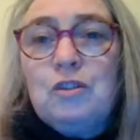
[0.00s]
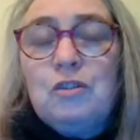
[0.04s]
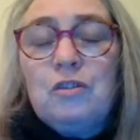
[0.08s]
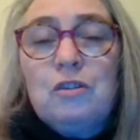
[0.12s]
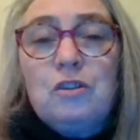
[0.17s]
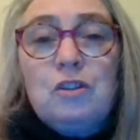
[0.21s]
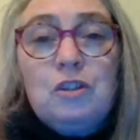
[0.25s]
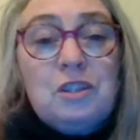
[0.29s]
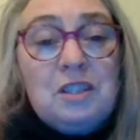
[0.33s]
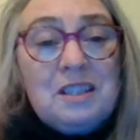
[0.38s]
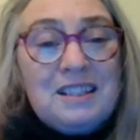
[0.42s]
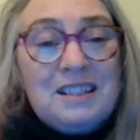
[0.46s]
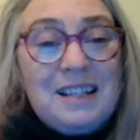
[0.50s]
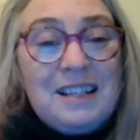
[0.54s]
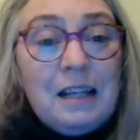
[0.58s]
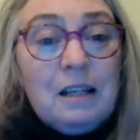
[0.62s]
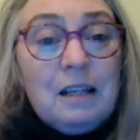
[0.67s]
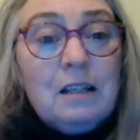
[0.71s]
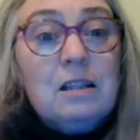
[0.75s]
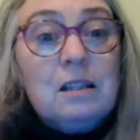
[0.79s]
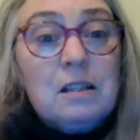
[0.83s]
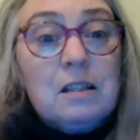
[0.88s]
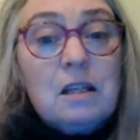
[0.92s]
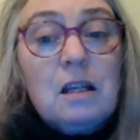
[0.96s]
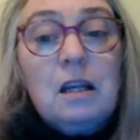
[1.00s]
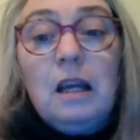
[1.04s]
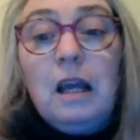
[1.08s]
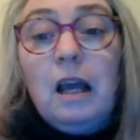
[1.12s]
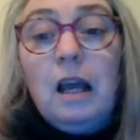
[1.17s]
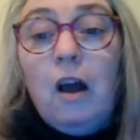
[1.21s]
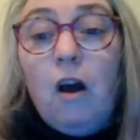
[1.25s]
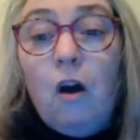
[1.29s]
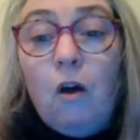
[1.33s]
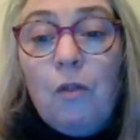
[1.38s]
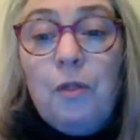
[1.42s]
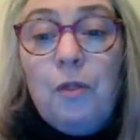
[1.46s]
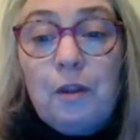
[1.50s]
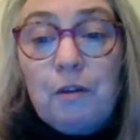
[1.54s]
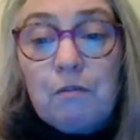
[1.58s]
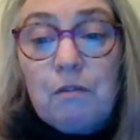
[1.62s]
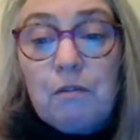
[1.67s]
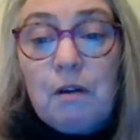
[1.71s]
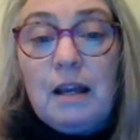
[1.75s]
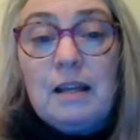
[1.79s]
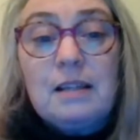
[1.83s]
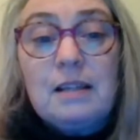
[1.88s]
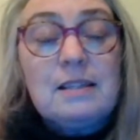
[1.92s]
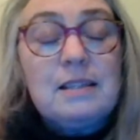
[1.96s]
Just stand on the
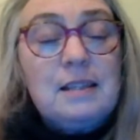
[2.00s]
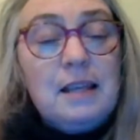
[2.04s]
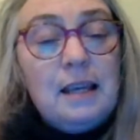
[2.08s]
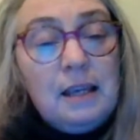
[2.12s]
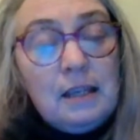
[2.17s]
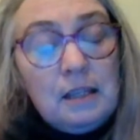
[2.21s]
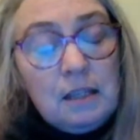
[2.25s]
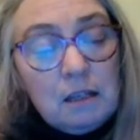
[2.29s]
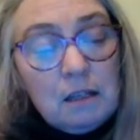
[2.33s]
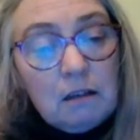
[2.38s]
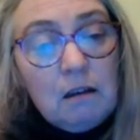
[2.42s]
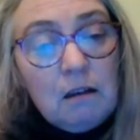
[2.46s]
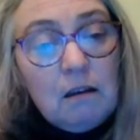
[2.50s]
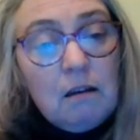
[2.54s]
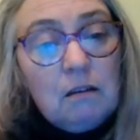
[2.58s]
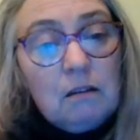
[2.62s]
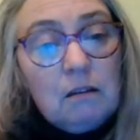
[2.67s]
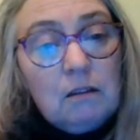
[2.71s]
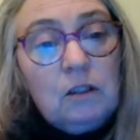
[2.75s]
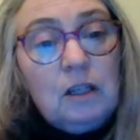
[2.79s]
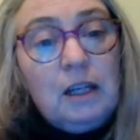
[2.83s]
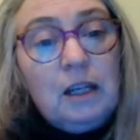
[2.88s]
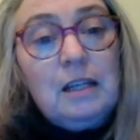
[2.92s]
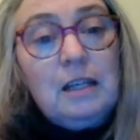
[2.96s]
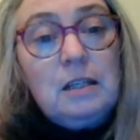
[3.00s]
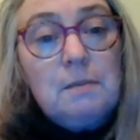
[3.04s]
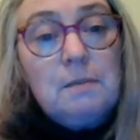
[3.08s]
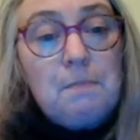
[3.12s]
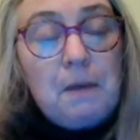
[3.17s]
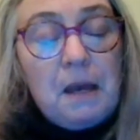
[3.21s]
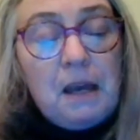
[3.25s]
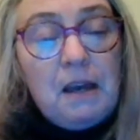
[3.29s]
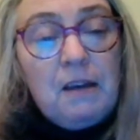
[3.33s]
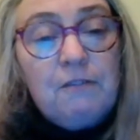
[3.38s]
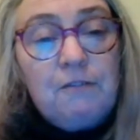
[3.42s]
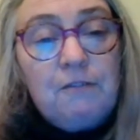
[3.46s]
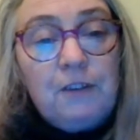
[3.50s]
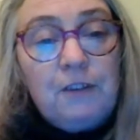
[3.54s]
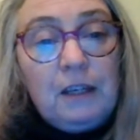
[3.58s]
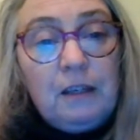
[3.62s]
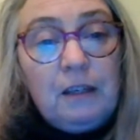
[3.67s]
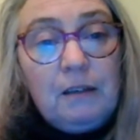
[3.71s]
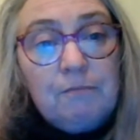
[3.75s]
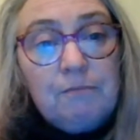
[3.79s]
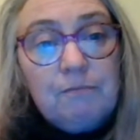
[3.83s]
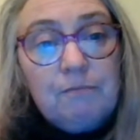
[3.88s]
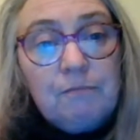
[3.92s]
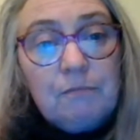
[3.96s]
grass in your garden in your bare
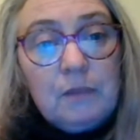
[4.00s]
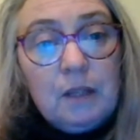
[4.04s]
feet.